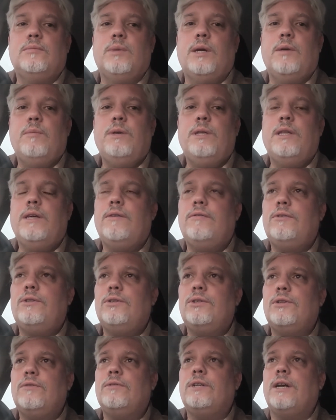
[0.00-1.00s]
Maybe that
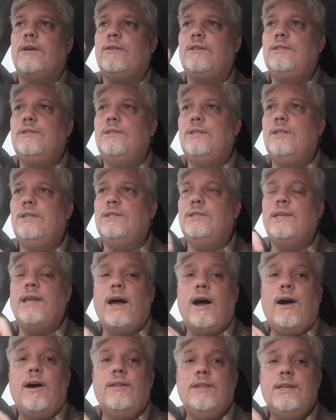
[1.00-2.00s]
reserve currency is
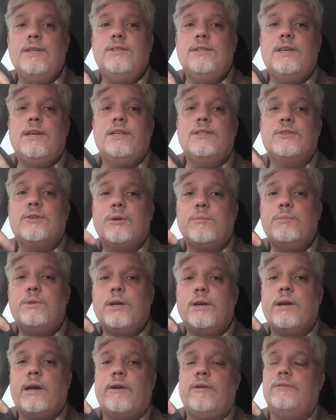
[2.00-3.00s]
now these days
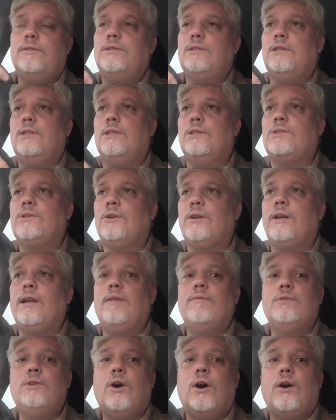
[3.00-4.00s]
cryptocurrency. There's not
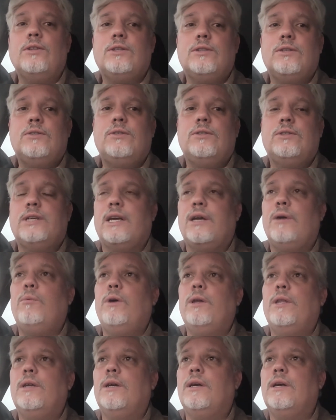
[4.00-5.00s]
enough data to say
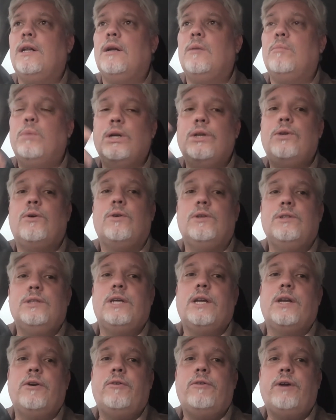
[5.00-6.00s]
whether Bitcoin's
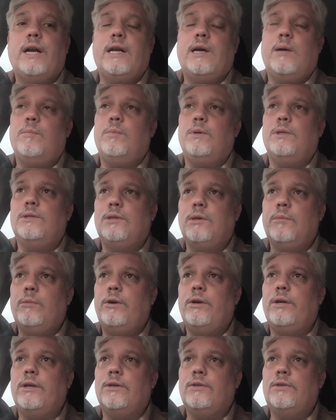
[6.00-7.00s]
going to run up as the
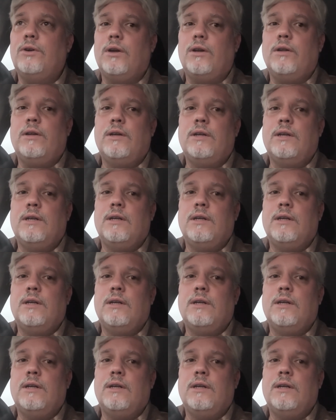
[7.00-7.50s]
American dollar